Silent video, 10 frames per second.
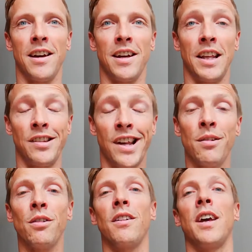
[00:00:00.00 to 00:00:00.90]
in
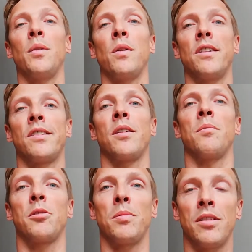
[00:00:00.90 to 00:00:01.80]
general, and watch
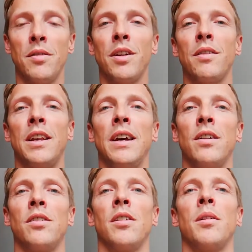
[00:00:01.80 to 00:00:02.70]
some specific
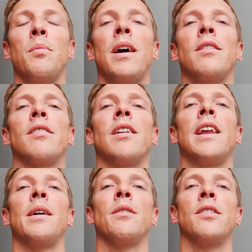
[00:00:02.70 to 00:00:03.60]
videos about
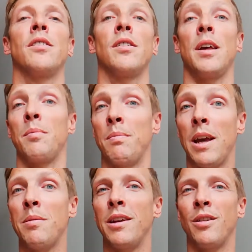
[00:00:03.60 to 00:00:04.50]
languages and
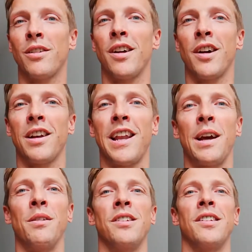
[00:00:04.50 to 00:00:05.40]
maybe your target
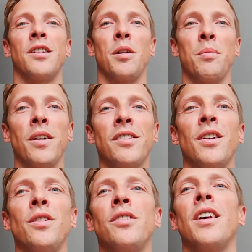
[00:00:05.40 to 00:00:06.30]
languages amongst
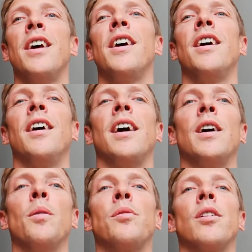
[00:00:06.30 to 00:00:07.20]
those. I
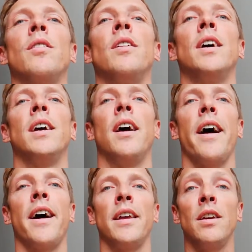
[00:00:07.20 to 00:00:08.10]
hope so.
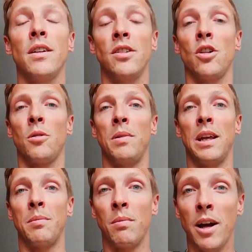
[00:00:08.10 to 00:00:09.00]
You can join
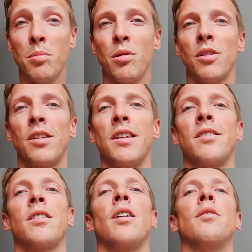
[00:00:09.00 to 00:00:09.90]
me in my
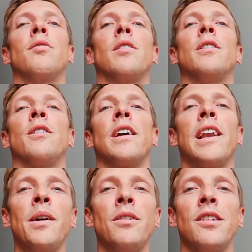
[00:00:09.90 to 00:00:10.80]
process of learning
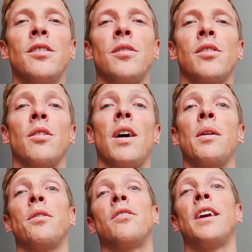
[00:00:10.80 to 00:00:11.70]
languages, so
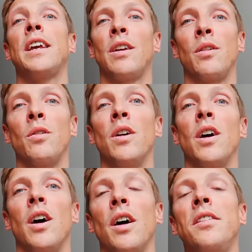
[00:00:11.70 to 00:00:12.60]
I will take you
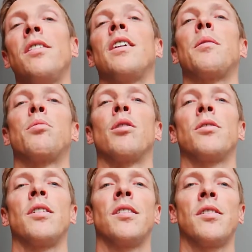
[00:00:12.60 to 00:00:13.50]
onto that
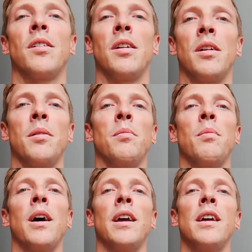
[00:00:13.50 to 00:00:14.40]
process
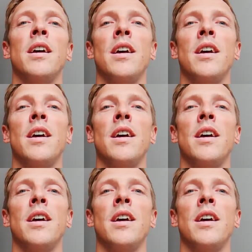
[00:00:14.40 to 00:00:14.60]
by